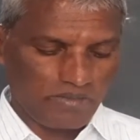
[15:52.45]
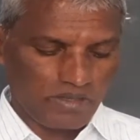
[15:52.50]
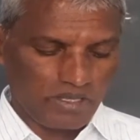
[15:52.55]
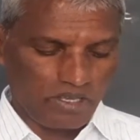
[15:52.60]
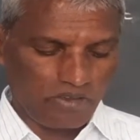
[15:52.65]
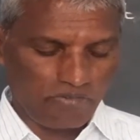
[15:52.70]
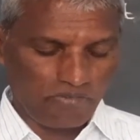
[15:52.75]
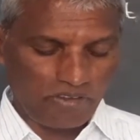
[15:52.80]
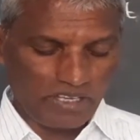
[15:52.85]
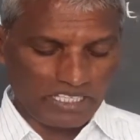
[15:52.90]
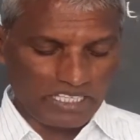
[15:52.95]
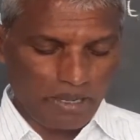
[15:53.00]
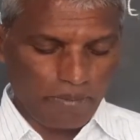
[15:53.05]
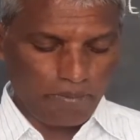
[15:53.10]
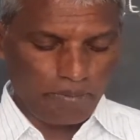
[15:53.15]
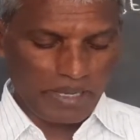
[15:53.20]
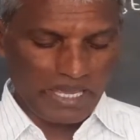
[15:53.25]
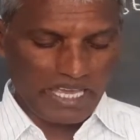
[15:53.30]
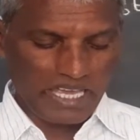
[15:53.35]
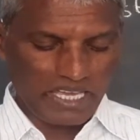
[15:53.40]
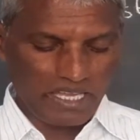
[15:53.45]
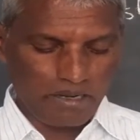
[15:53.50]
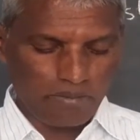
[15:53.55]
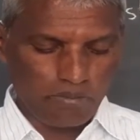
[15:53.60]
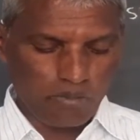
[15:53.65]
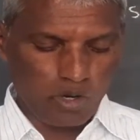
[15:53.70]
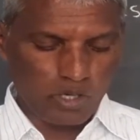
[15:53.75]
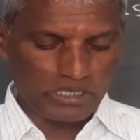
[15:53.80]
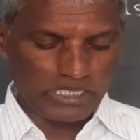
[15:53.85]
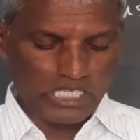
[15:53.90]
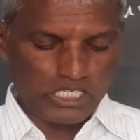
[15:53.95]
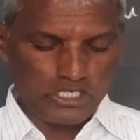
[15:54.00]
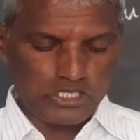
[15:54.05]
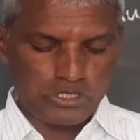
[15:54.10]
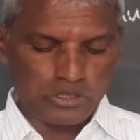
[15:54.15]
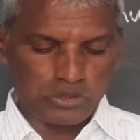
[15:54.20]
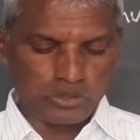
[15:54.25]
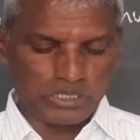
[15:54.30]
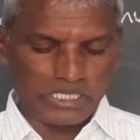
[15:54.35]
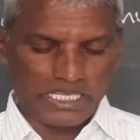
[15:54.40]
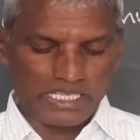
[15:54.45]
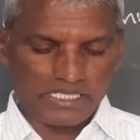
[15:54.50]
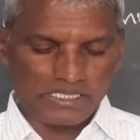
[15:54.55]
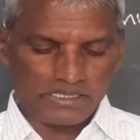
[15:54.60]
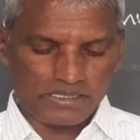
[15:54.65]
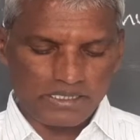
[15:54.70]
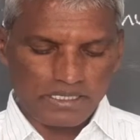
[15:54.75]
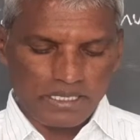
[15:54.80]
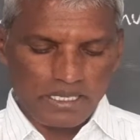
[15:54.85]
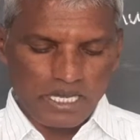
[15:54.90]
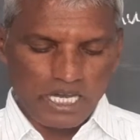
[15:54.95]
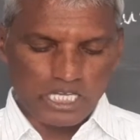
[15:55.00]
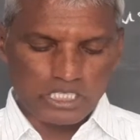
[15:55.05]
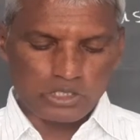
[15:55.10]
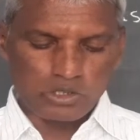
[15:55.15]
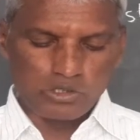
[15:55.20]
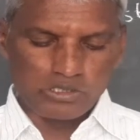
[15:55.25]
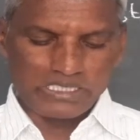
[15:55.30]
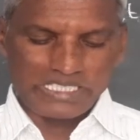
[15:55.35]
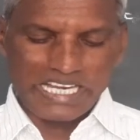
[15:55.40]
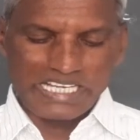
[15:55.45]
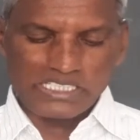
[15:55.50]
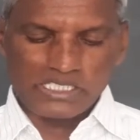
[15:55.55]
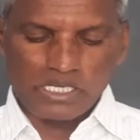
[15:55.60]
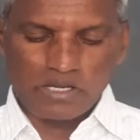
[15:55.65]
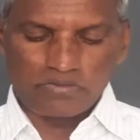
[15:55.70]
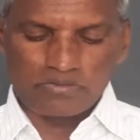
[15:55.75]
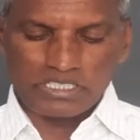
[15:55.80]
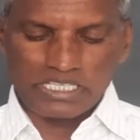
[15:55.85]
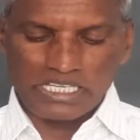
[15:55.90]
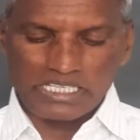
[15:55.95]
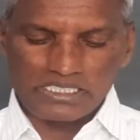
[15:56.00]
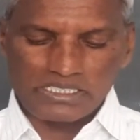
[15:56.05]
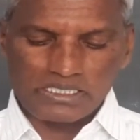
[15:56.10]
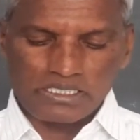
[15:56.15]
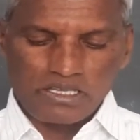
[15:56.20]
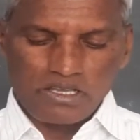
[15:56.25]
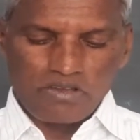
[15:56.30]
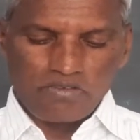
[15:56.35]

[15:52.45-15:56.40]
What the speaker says: If we compare more than two things or two sets of things,